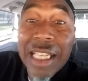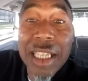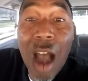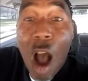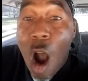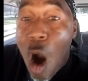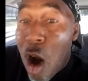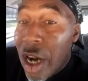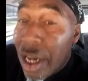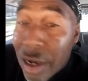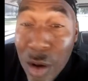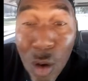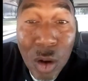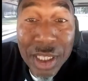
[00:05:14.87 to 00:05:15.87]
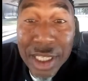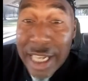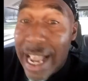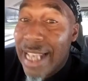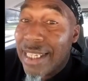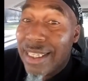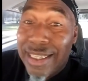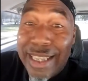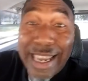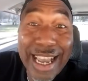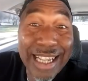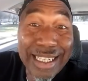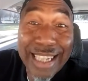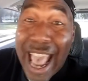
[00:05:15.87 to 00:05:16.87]
The article says the
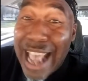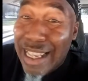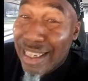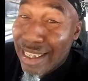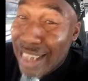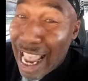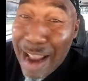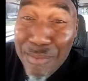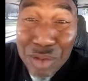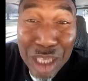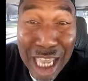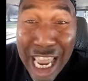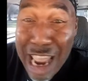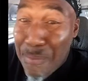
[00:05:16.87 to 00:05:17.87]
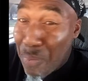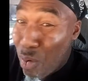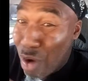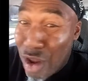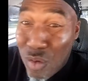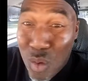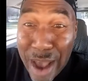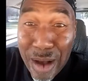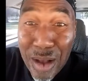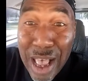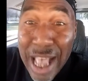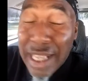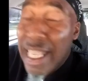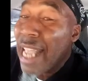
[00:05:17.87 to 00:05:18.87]
exact same thing thing pretty well.
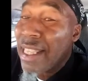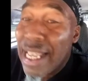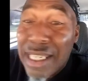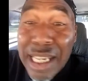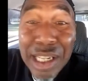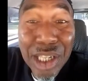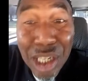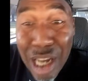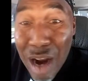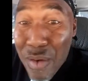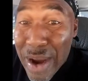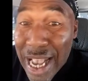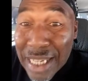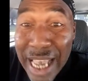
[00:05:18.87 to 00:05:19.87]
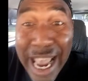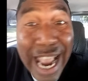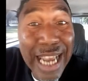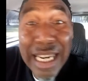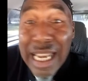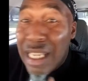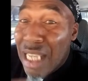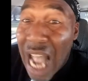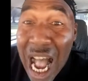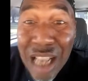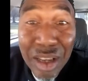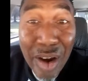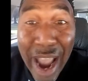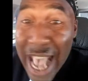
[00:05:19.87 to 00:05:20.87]
That this is serious, and the
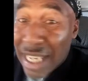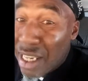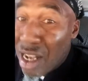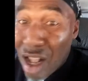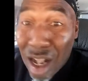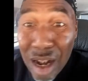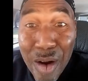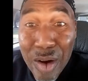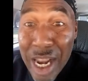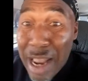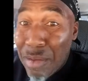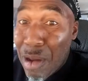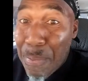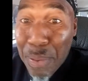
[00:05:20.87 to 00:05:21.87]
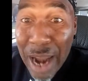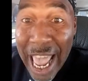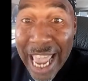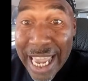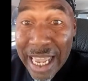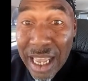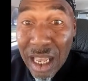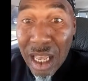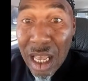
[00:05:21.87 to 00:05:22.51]
doctor hasn't cleared him to play.